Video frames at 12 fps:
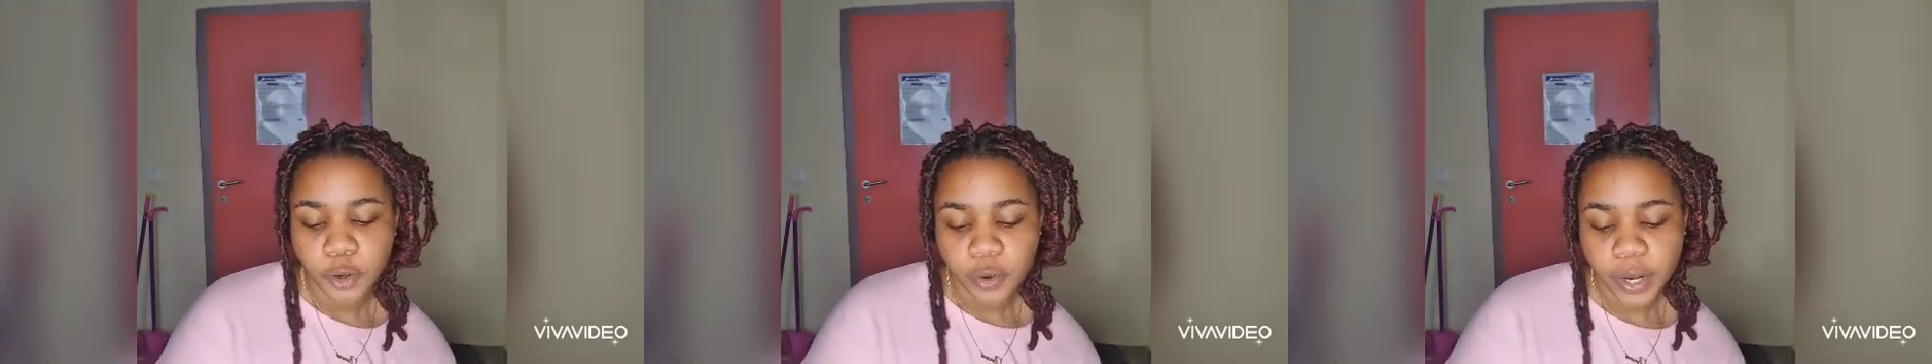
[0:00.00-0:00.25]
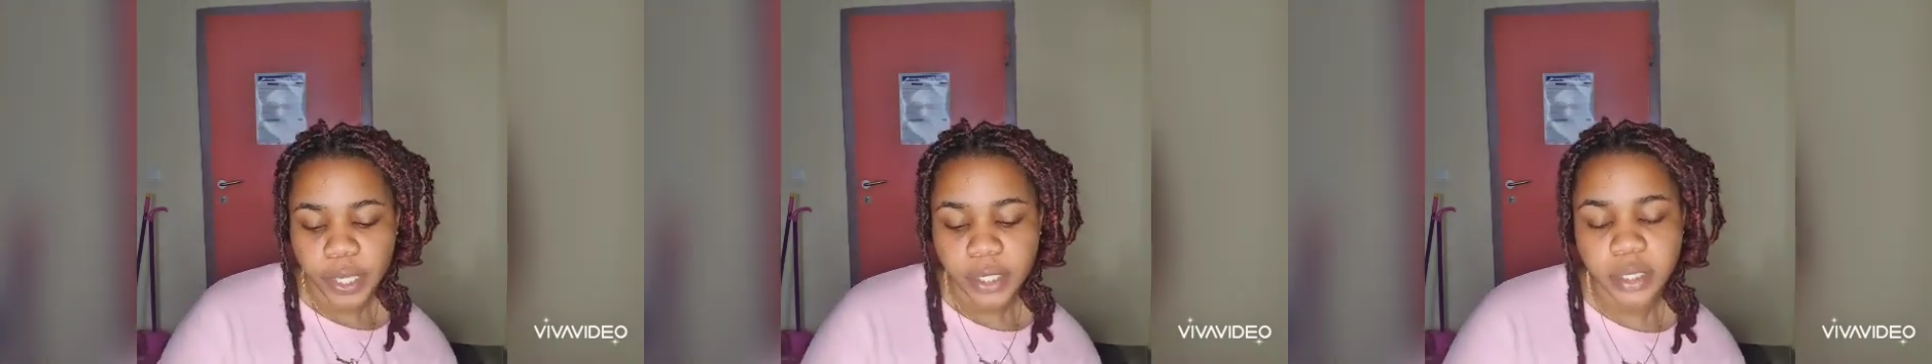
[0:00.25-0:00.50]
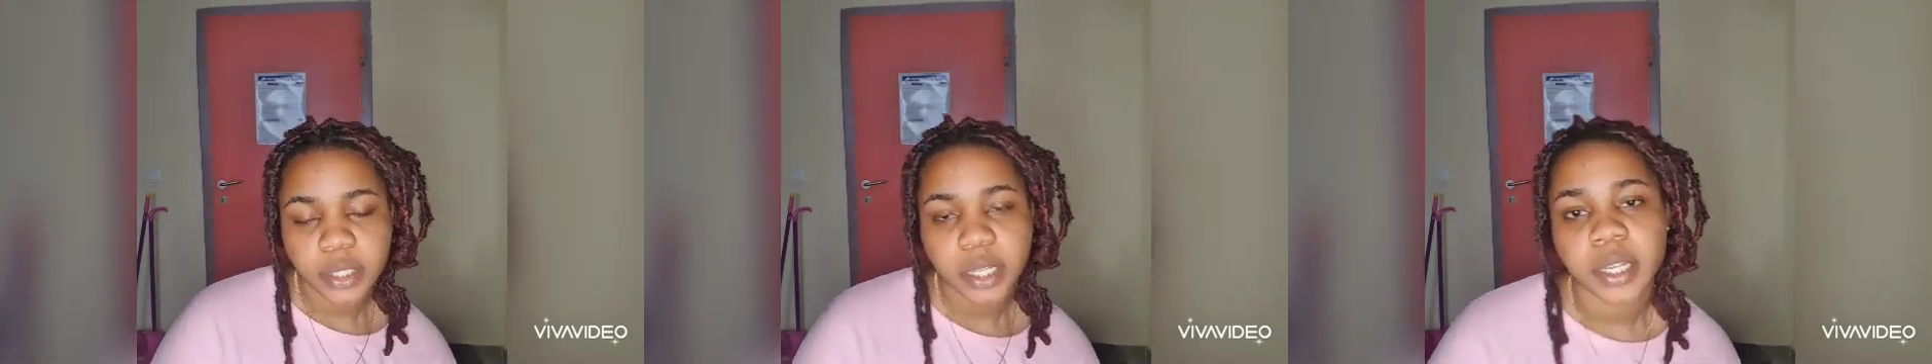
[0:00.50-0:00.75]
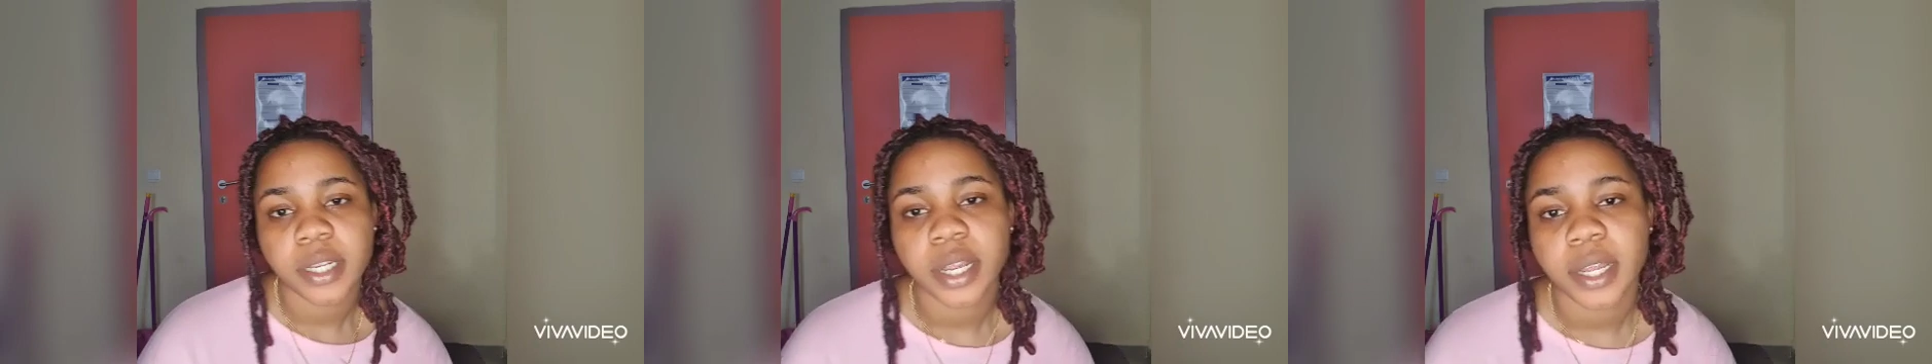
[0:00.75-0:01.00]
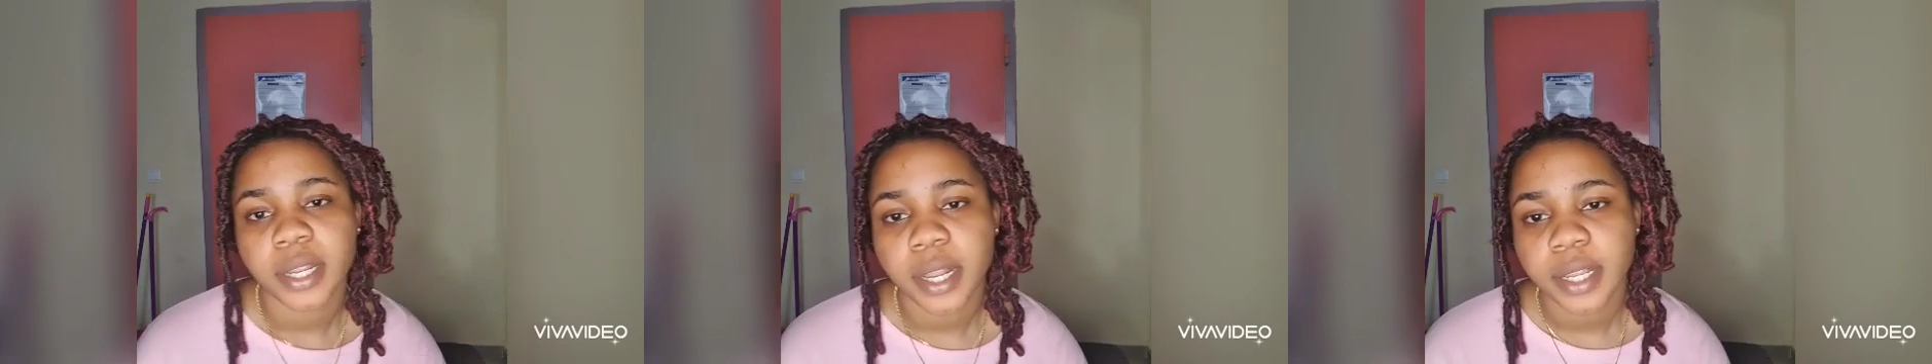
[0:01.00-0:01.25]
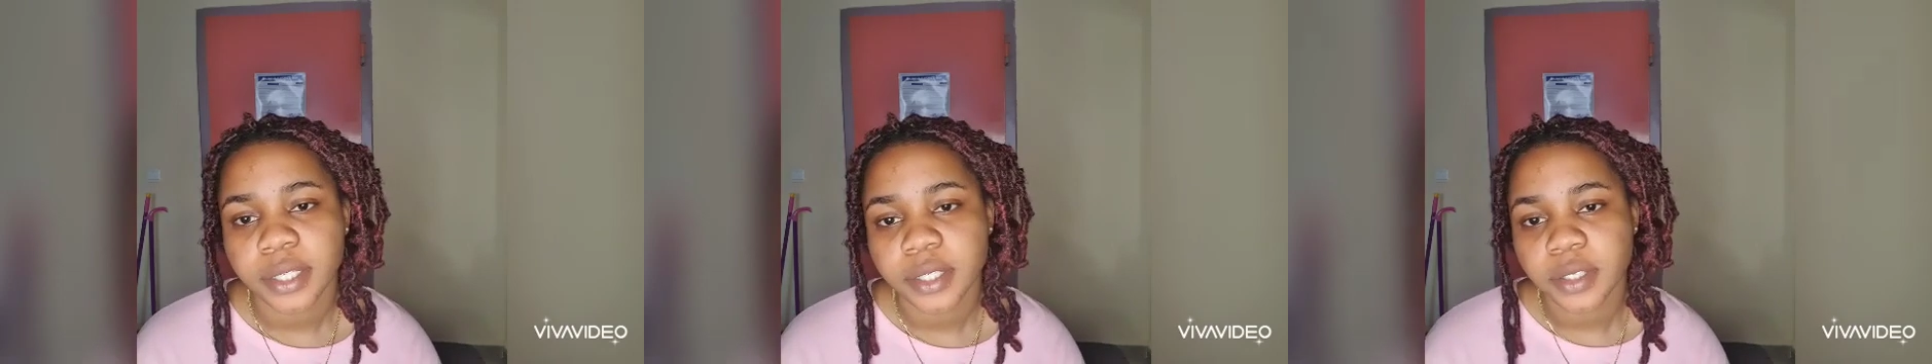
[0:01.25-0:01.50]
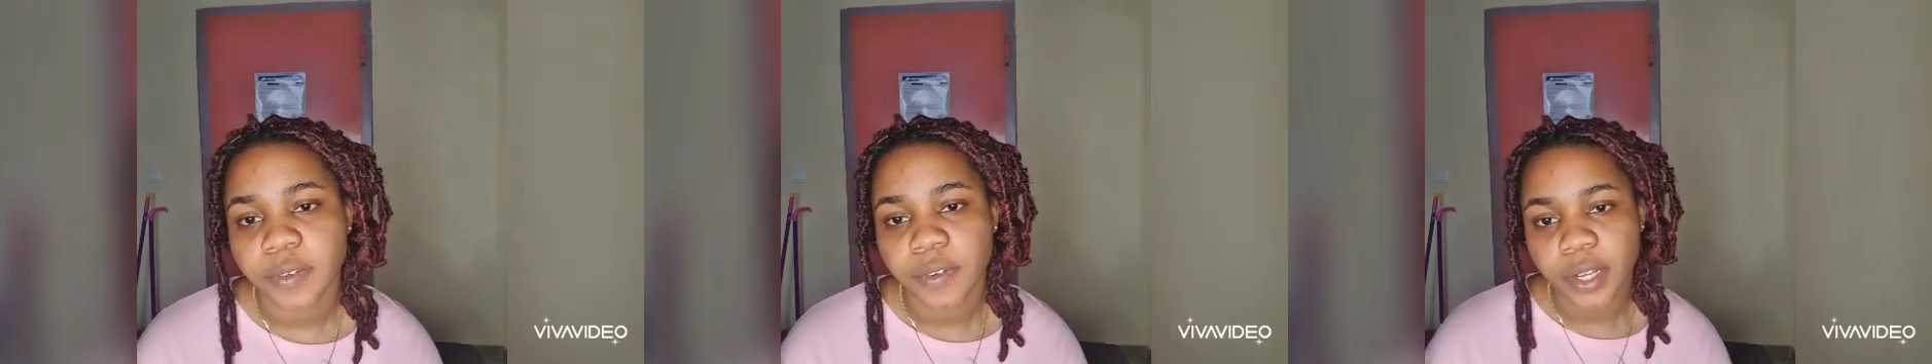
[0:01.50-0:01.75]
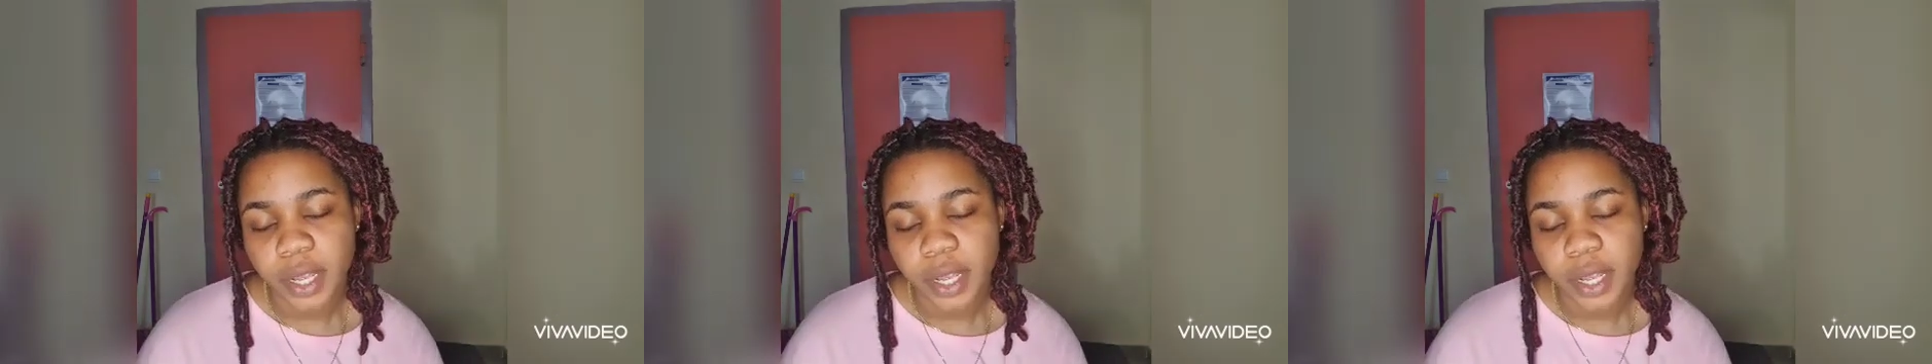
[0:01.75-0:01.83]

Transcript: writing and analysis of an